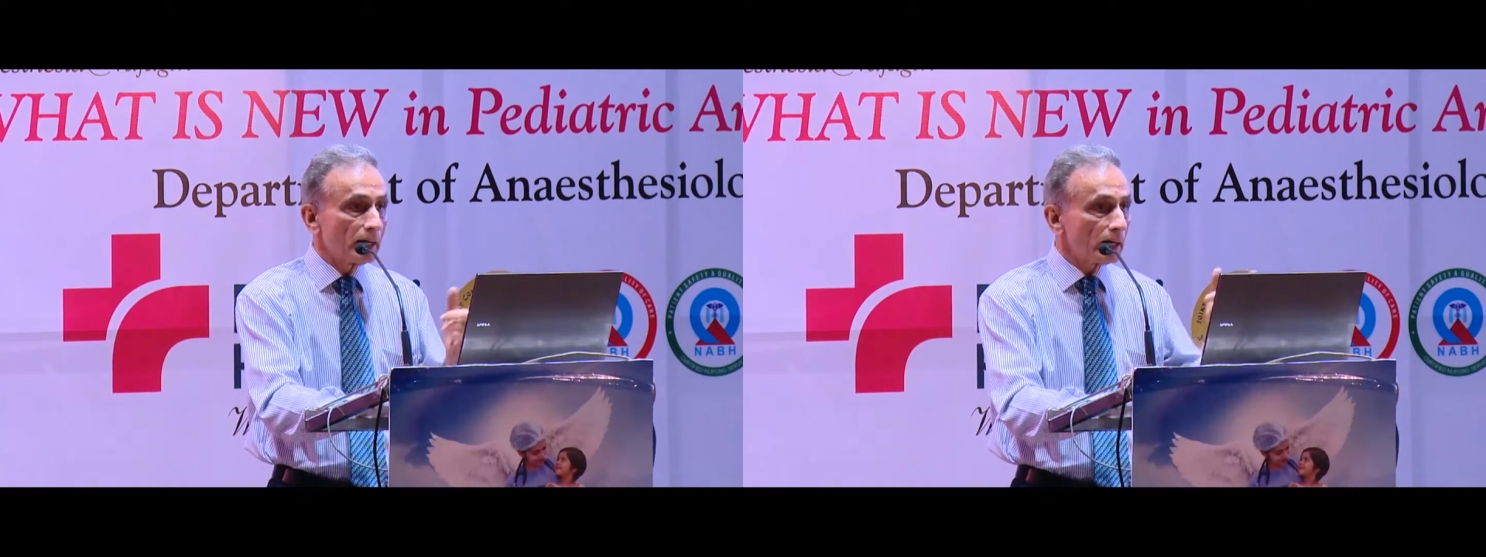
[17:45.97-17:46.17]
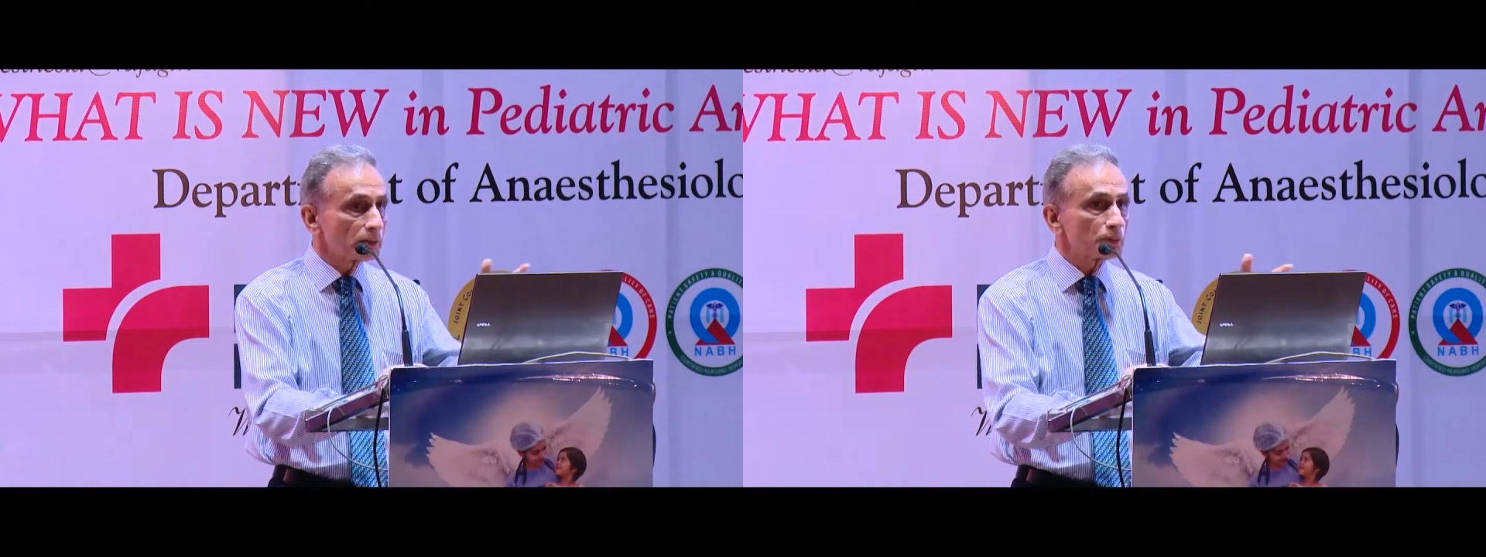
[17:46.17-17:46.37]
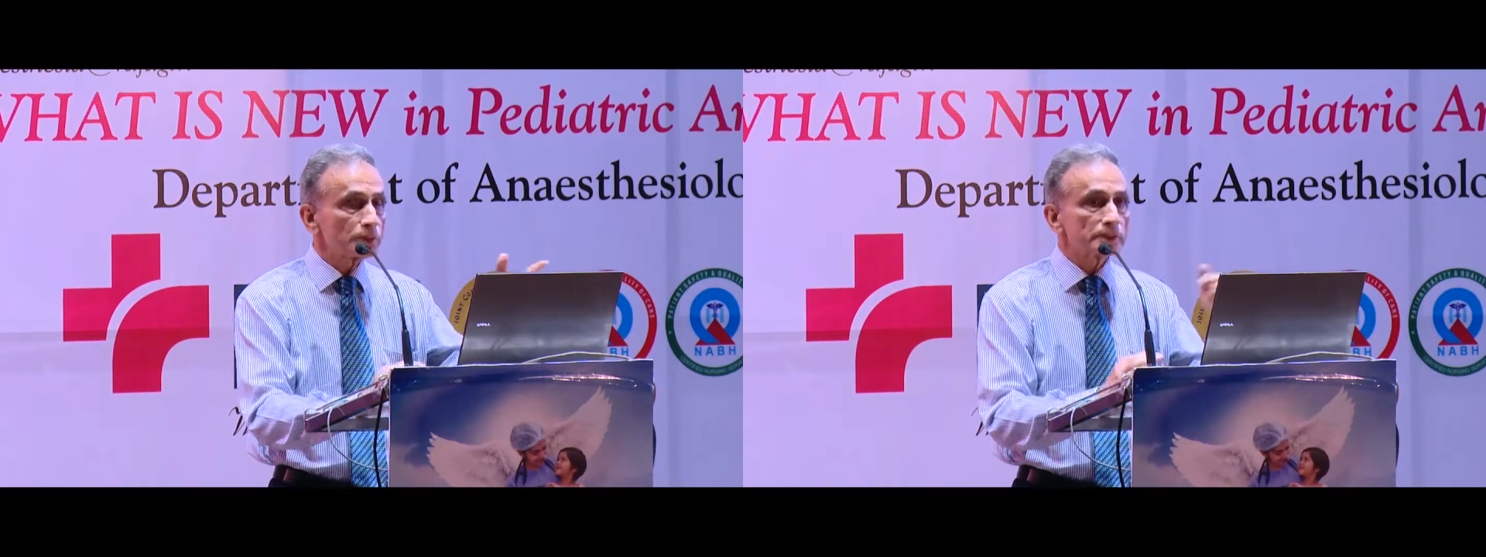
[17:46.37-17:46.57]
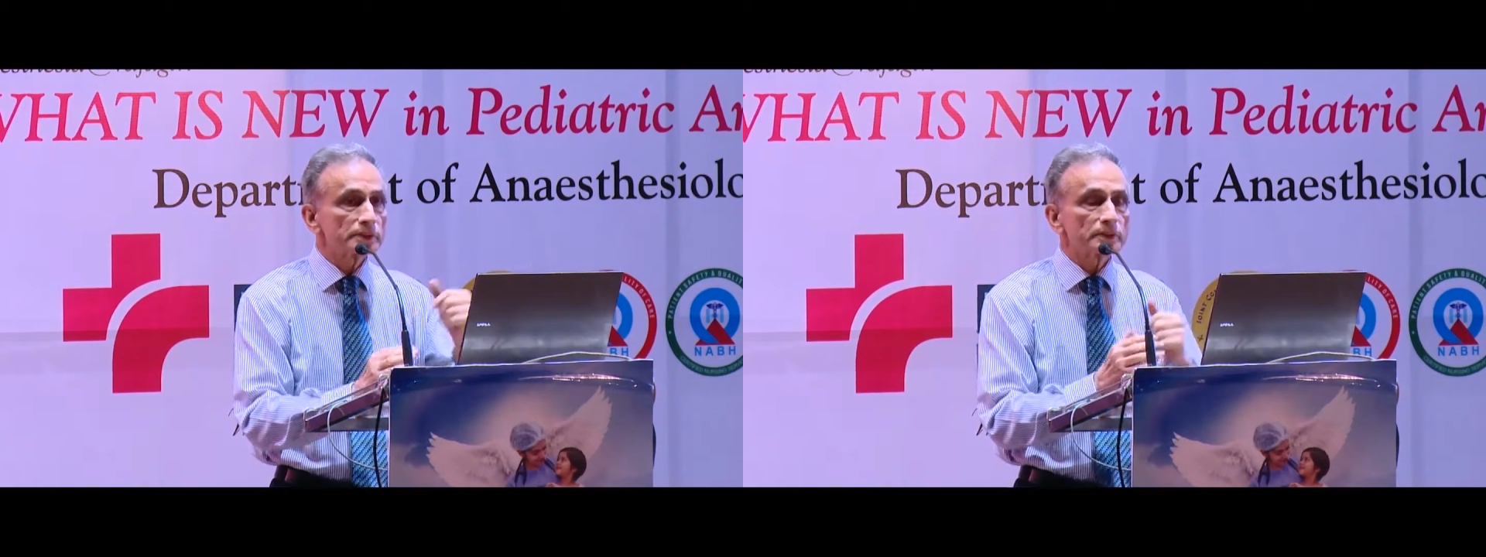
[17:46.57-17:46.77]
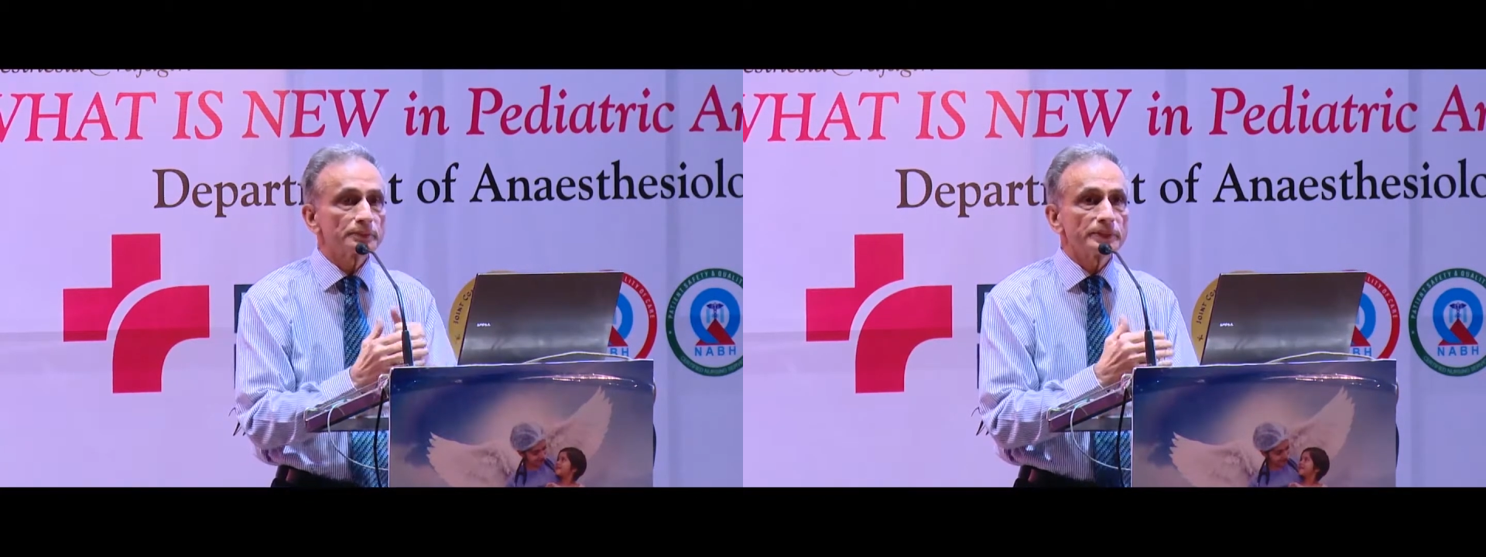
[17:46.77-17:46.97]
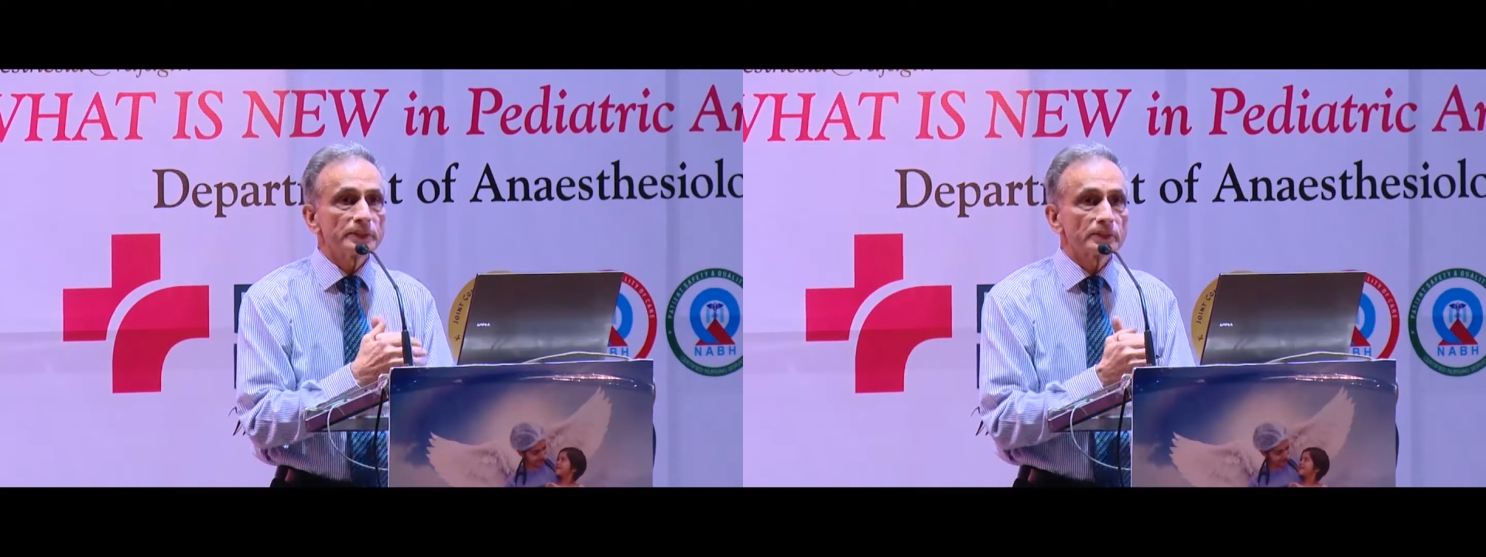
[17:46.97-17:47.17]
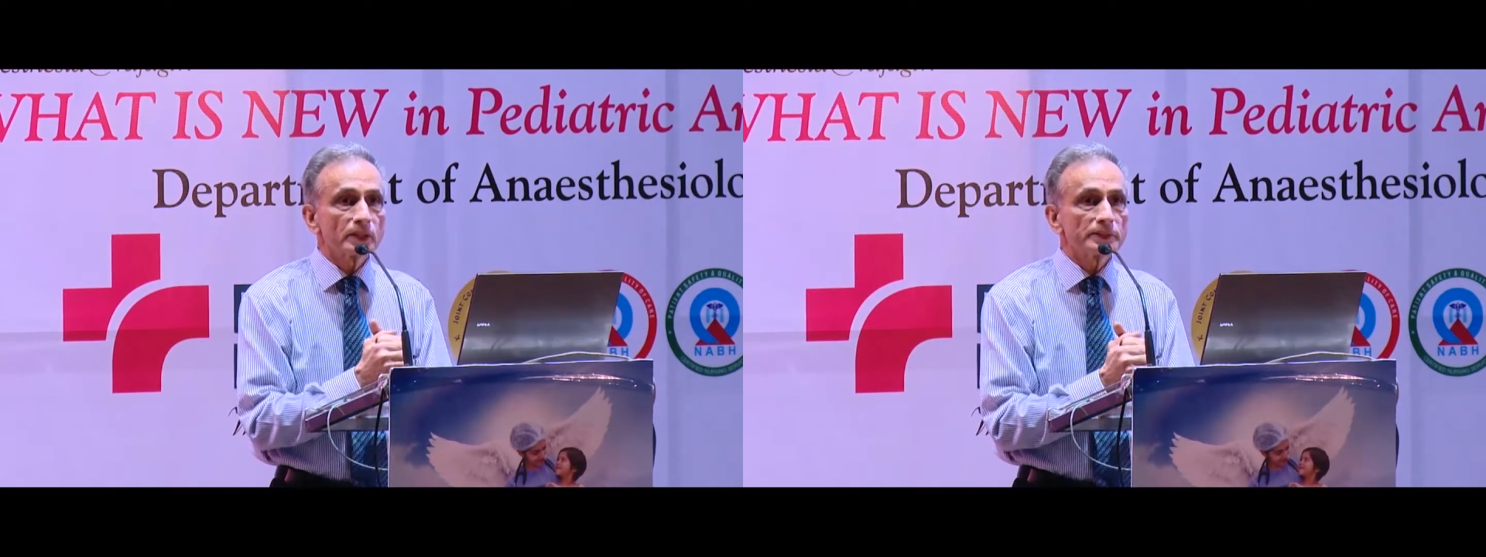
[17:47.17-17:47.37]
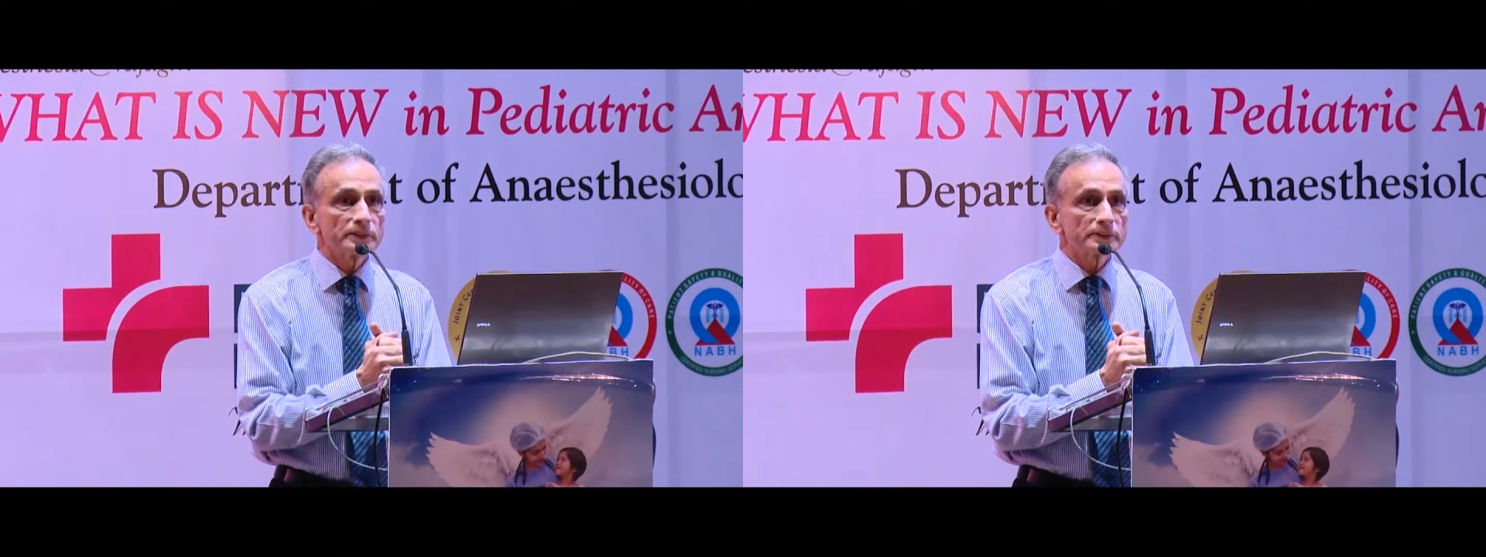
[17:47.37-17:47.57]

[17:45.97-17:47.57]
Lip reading: Although Dr. Kabir has already